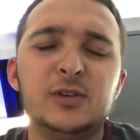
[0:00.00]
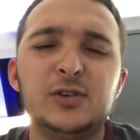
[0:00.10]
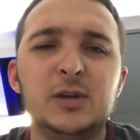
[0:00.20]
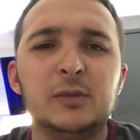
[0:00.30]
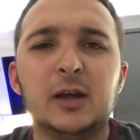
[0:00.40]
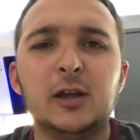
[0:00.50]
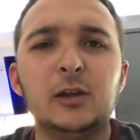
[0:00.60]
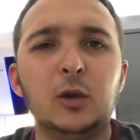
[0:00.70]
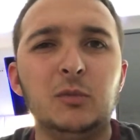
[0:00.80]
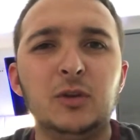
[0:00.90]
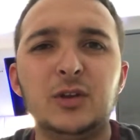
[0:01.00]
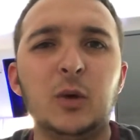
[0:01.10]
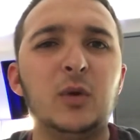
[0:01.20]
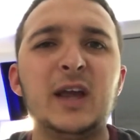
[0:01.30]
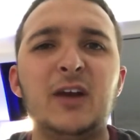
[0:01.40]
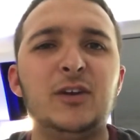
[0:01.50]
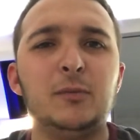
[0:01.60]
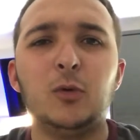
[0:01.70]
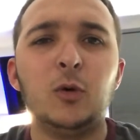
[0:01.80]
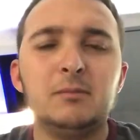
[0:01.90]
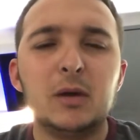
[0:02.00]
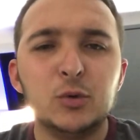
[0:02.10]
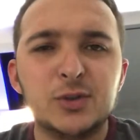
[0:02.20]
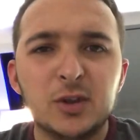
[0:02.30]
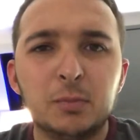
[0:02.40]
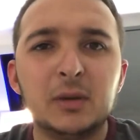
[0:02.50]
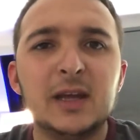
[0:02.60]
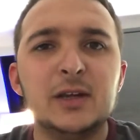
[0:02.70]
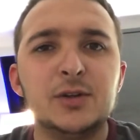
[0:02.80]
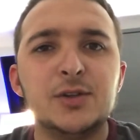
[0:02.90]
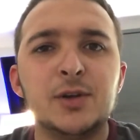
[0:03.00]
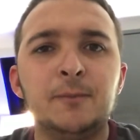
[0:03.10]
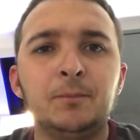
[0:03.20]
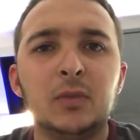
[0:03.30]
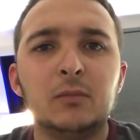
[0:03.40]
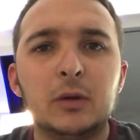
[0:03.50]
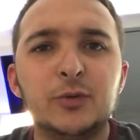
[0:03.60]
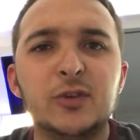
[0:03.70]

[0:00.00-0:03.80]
seem like a club that don't care anymore. Most of the players are